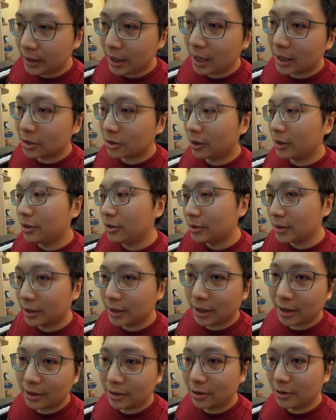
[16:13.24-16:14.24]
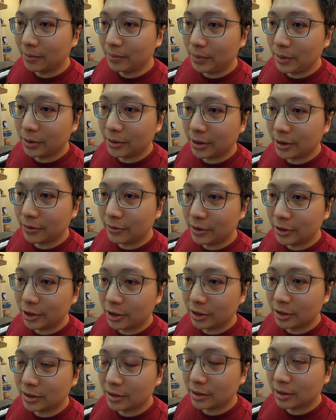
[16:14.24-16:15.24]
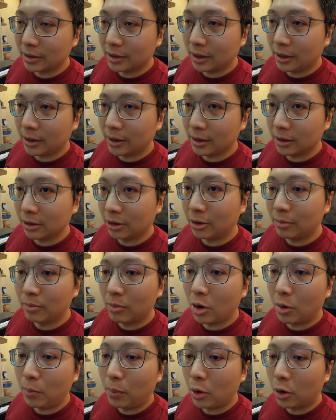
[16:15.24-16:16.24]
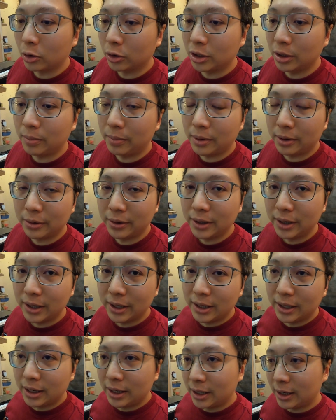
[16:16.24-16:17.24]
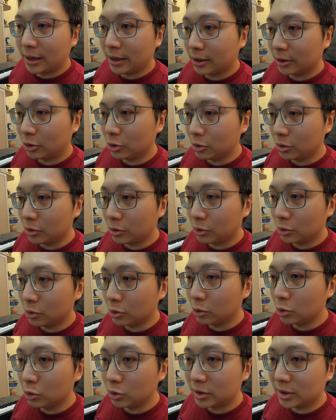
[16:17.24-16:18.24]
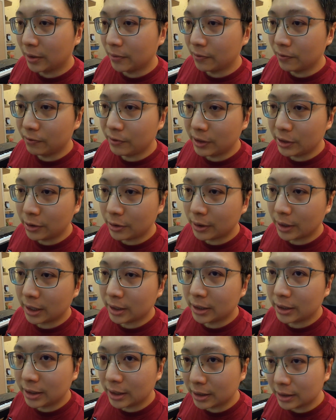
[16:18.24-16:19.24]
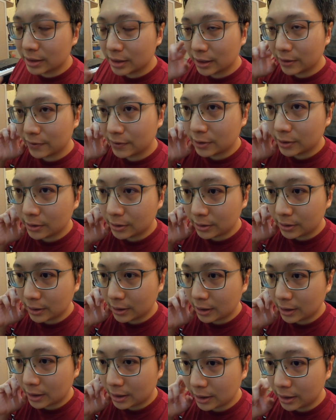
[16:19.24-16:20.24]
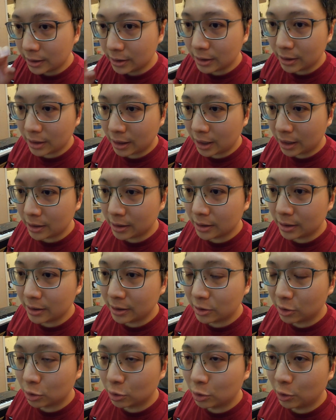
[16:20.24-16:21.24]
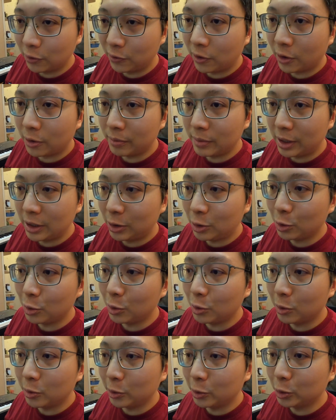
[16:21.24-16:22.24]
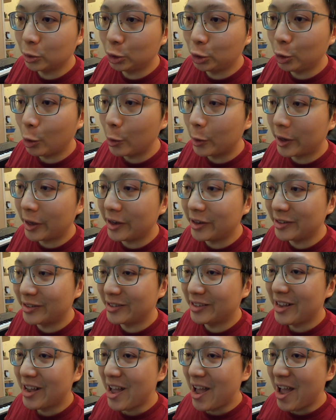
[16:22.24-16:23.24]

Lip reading: Yeah, so I use another computer which is a lot more portable to do some video editing stuff. So and it is also for me to showcase